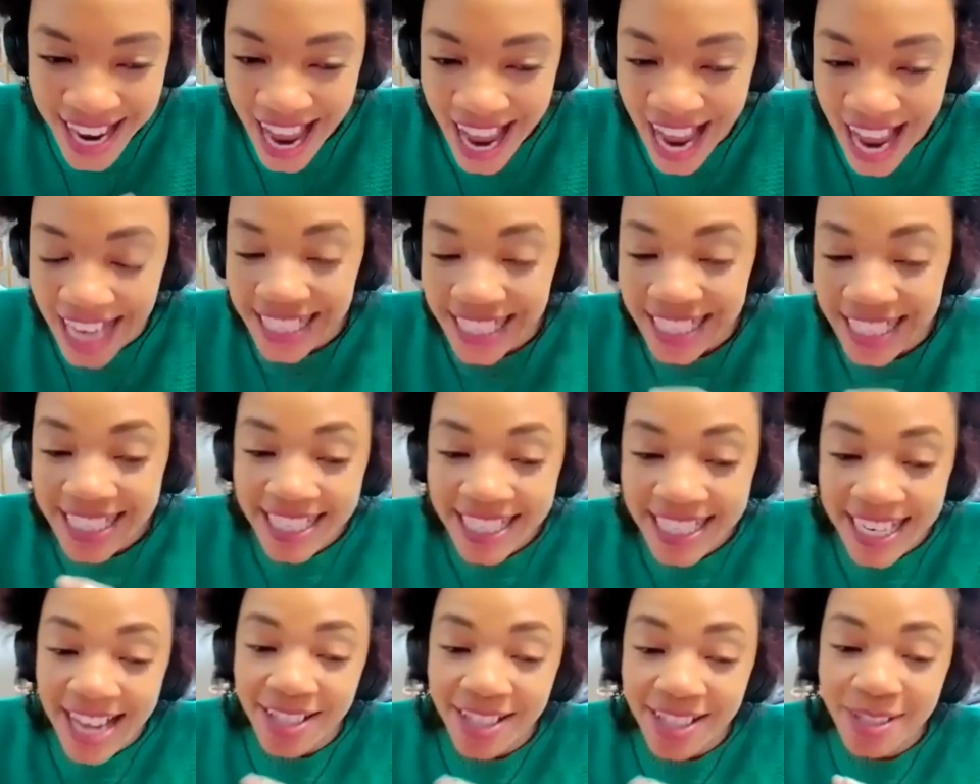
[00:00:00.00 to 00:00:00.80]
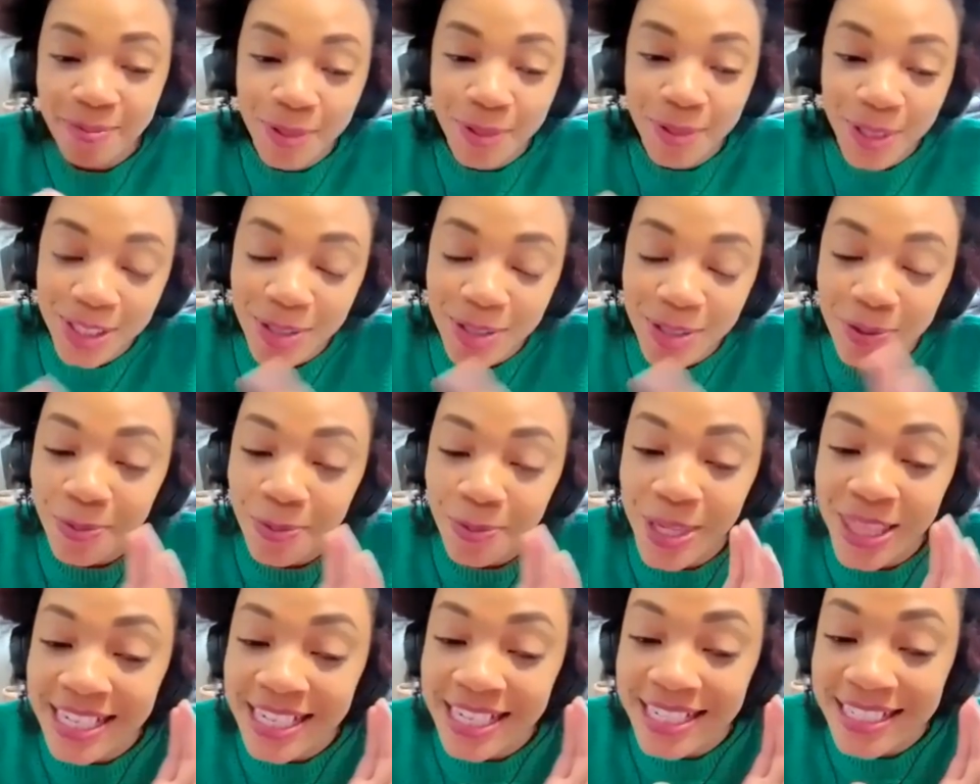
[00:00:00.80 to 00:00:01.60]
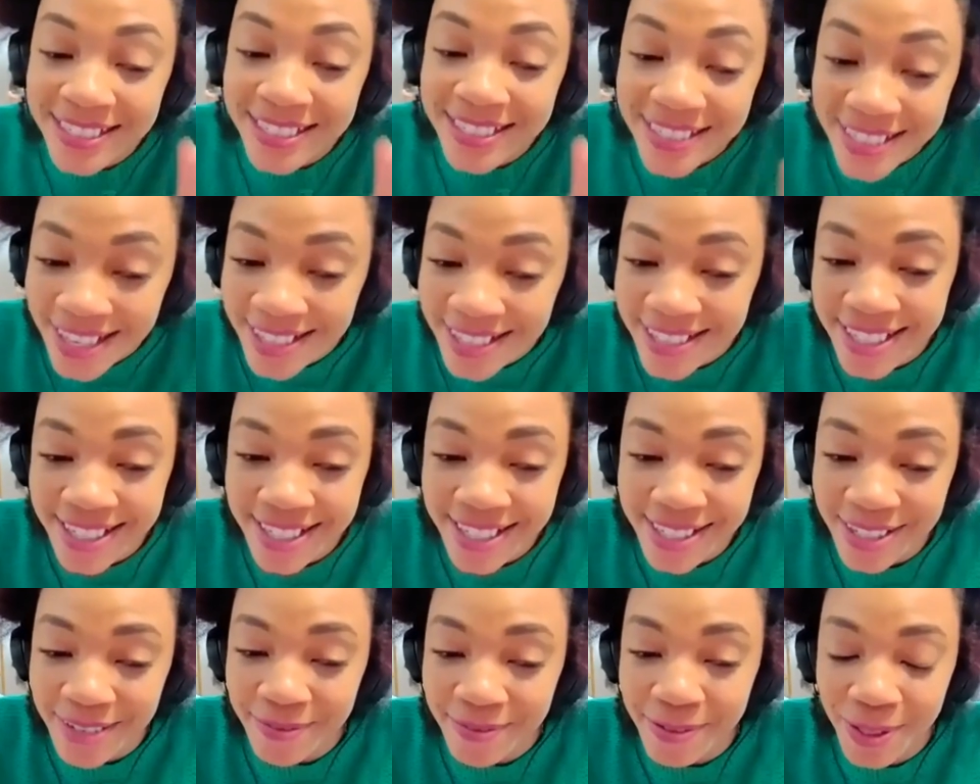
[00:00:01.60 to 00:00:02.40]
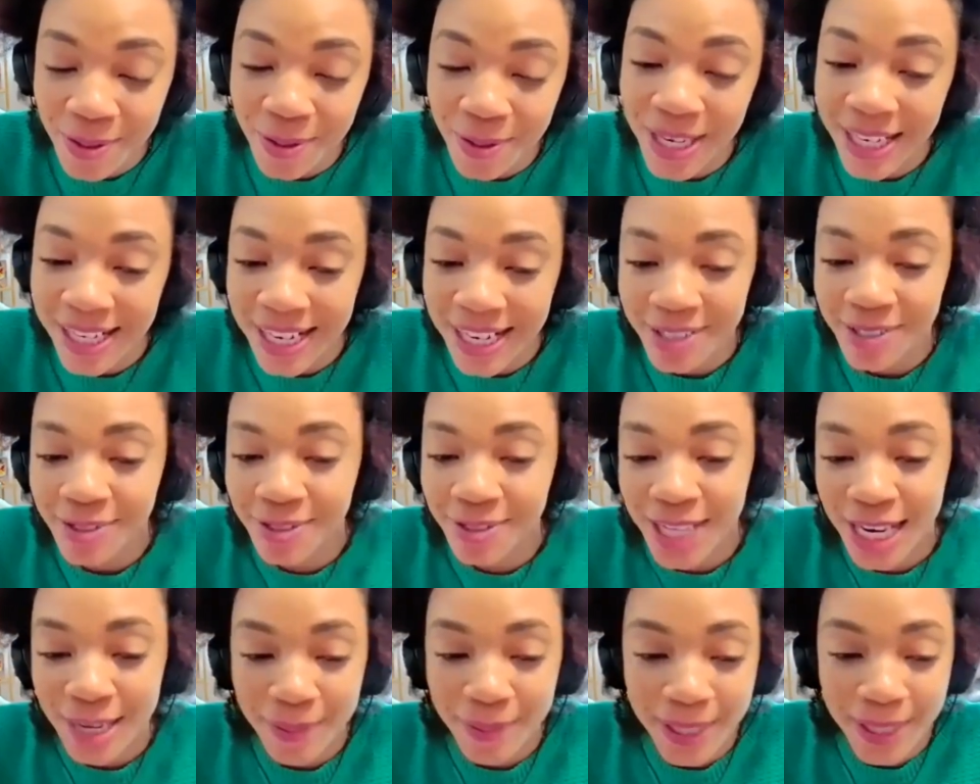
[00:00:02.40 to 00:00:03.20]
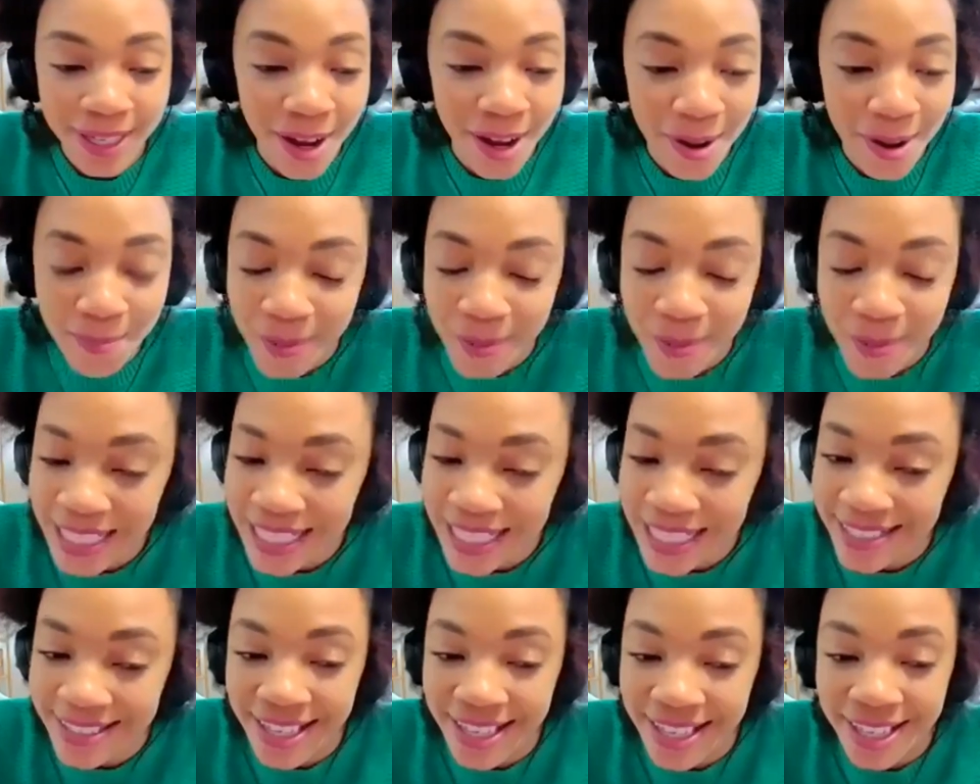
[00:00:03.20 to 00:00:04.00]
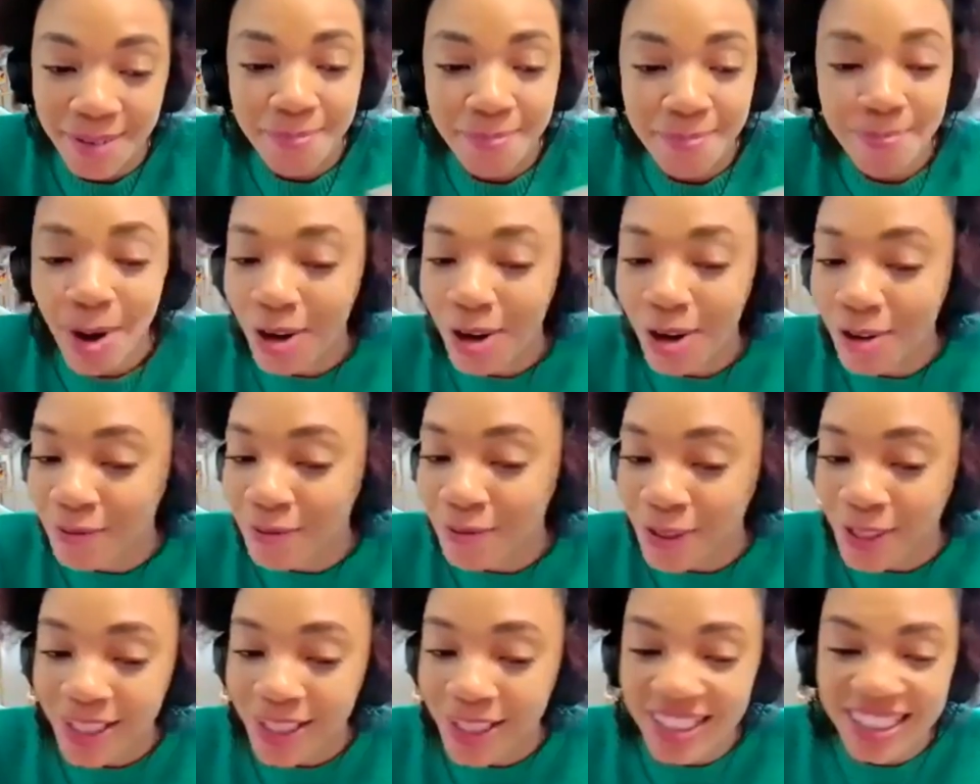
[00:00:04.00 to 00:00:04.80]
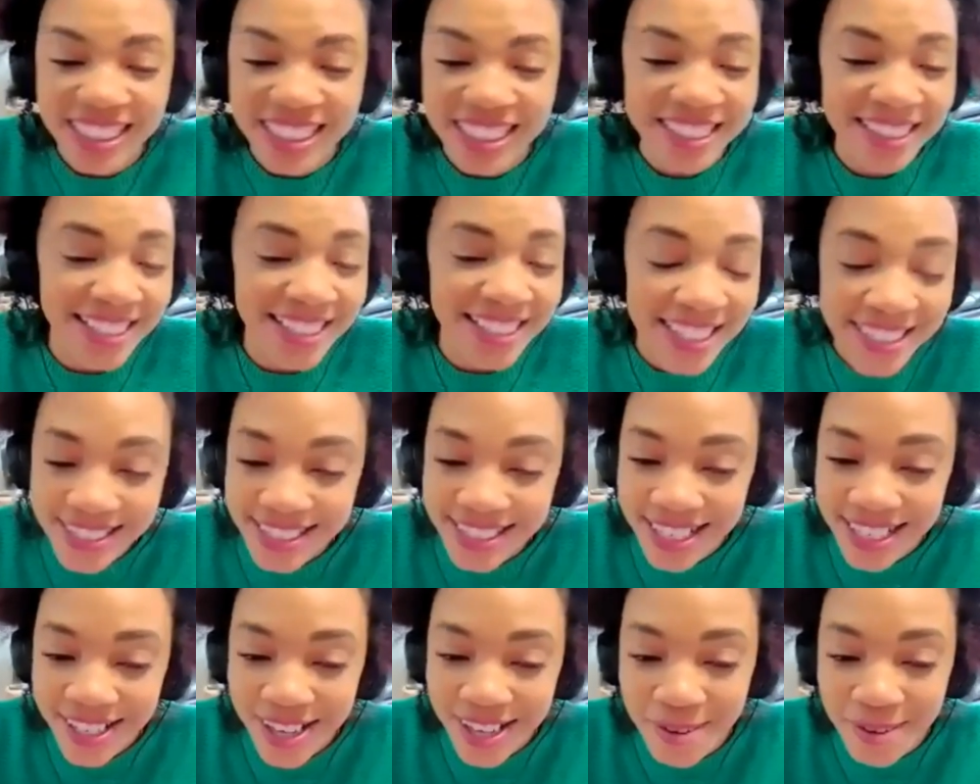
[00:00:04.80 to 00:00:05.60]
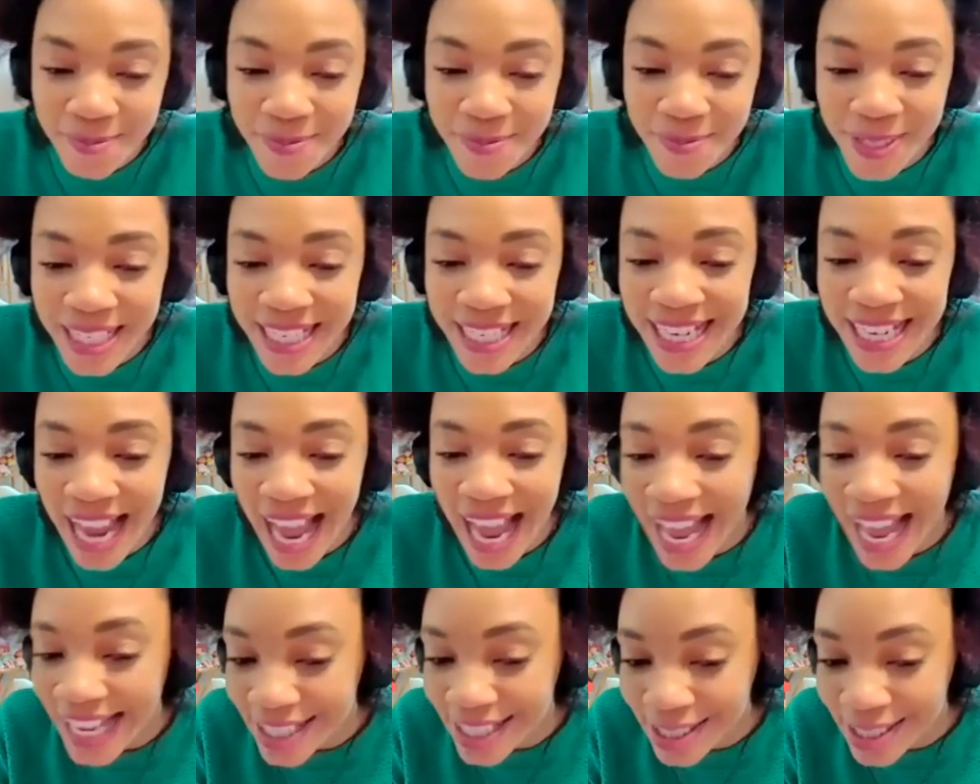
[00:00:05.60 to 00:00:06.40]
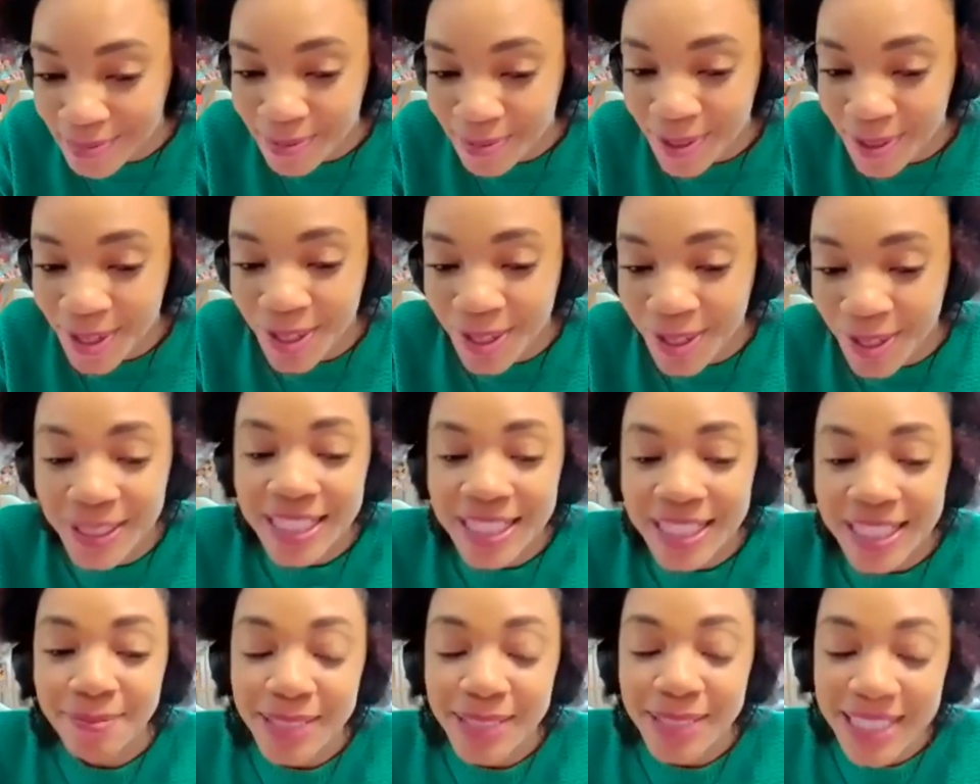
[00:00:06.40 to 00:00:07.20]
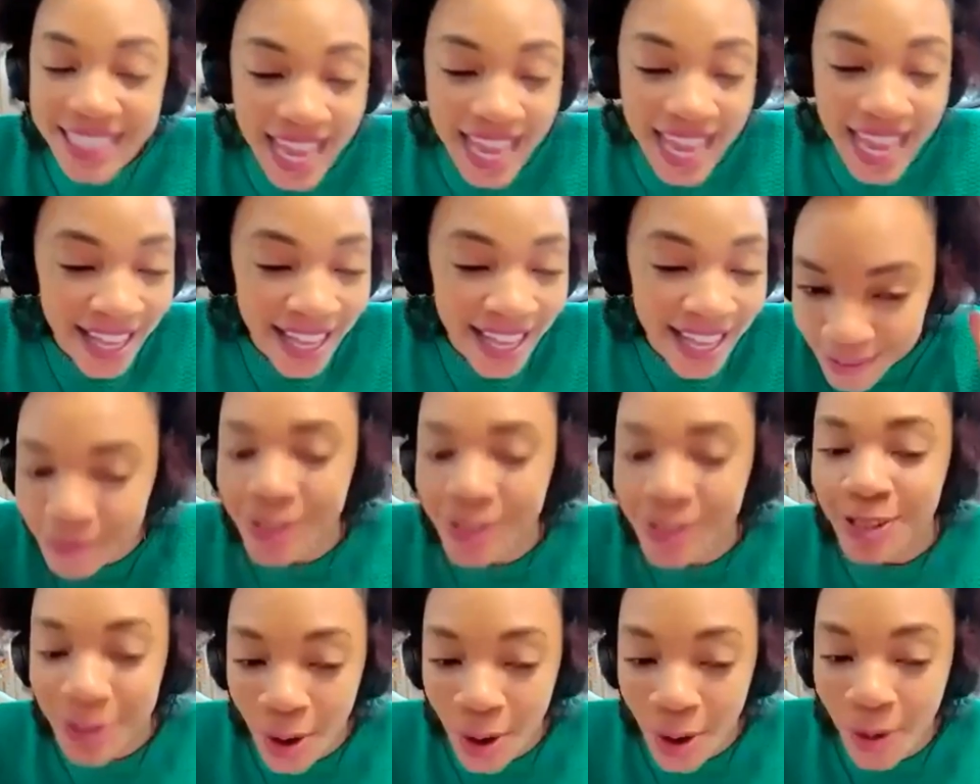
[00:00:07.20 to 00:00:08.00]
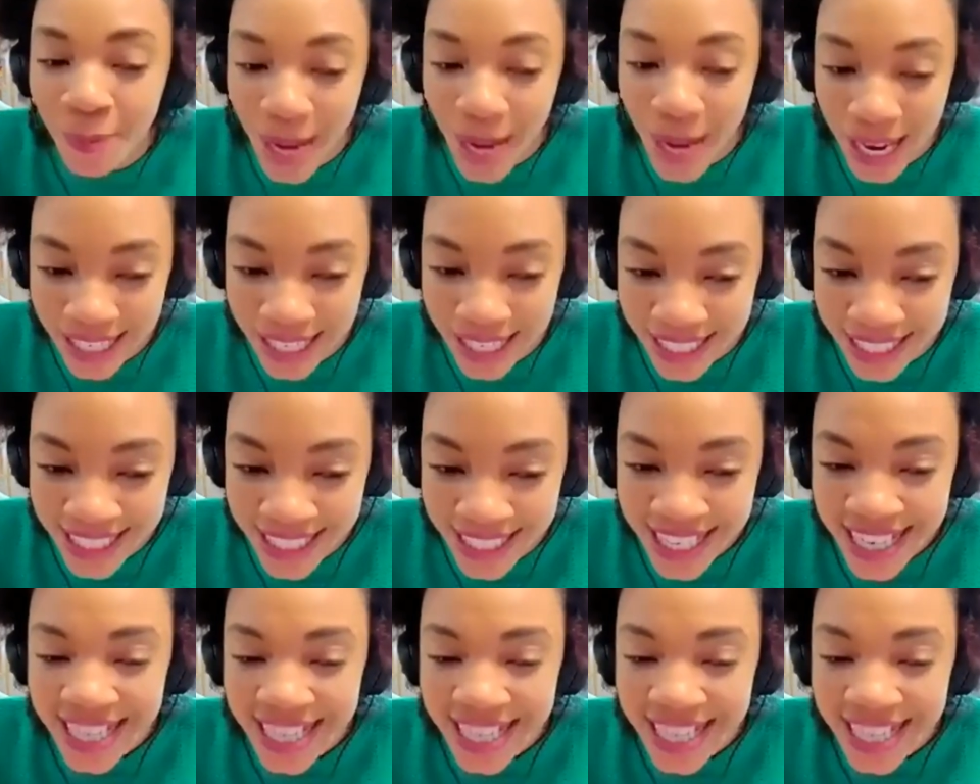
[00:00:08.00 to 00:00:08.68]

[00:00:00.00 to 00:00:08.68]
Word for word: And he has worked with dozens of toy and entertainment companies like Marvel, the Disney Company, Hasbro, Mattel, so many.